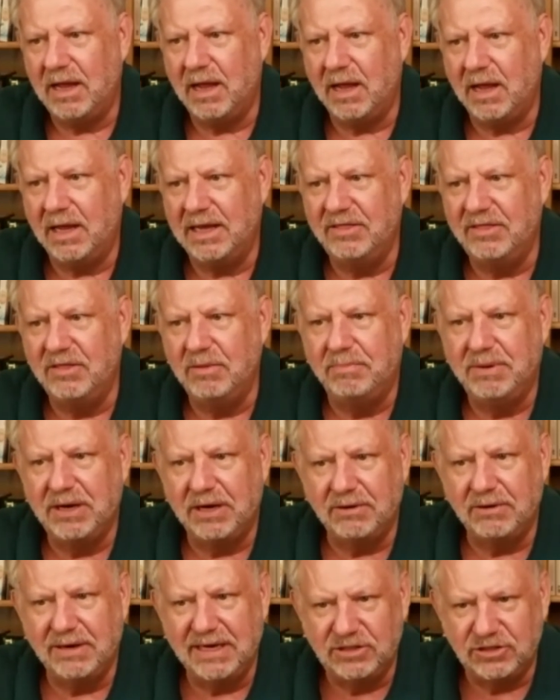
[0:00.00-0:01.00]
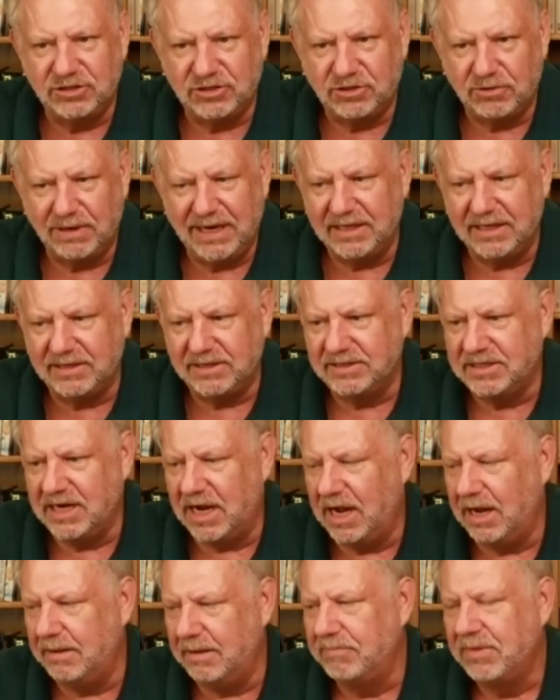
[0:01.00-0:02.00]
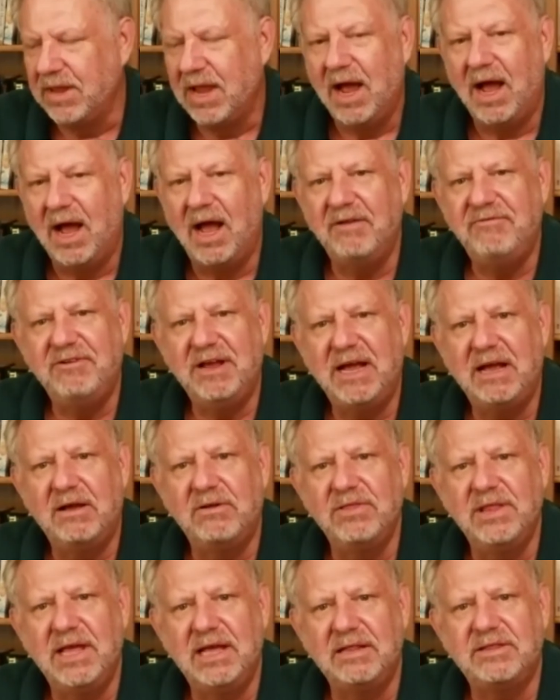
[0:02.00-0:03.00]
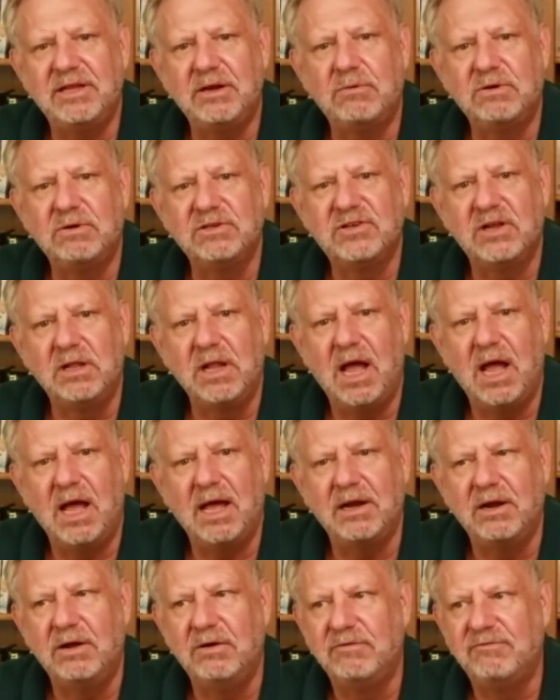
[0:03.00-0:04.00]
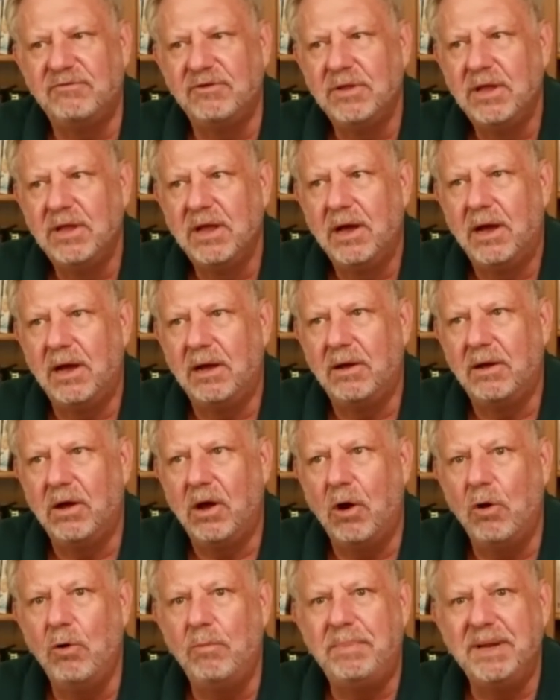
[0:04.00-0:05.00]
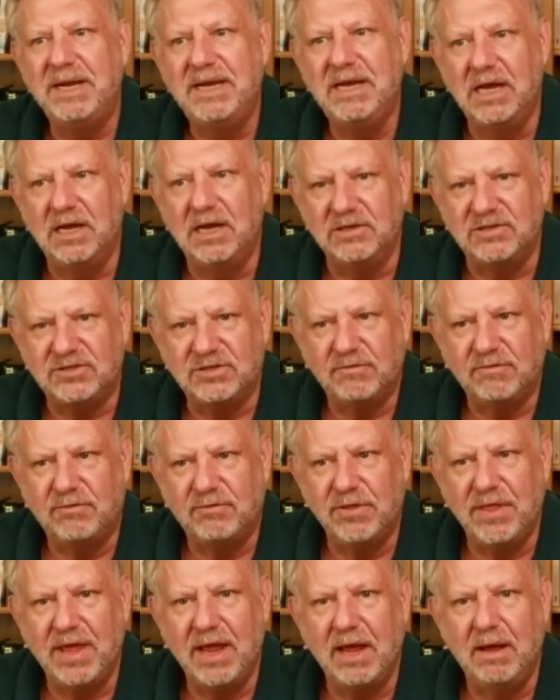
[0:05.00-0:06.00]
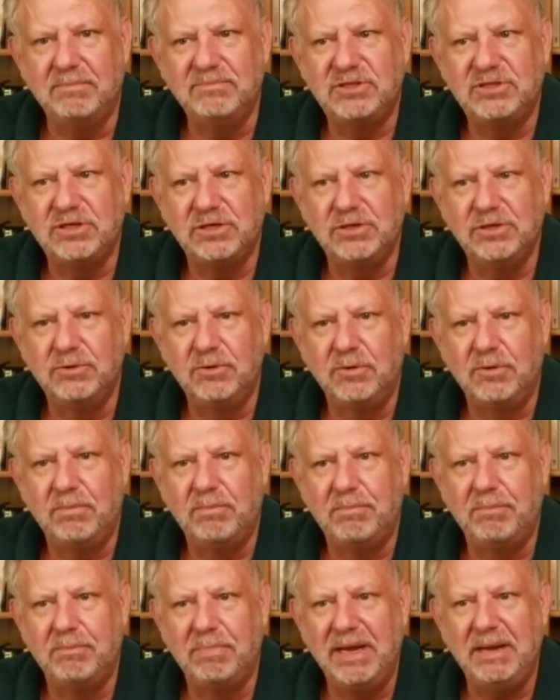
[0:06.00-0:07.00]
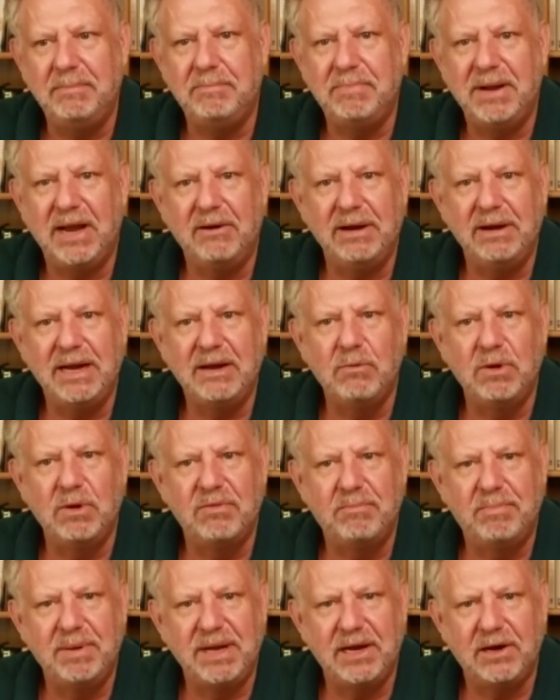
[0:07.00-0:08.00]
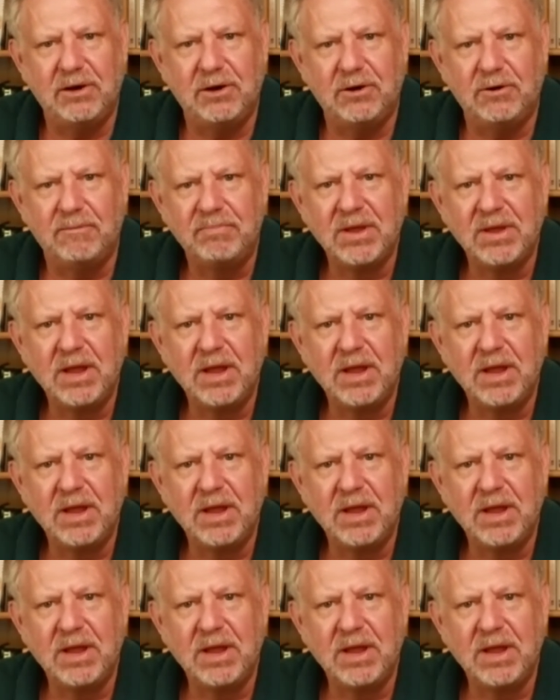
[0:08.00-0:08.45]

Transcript: in the beer industry at the time, I found that there was a lot of openness for them to be pairing with beer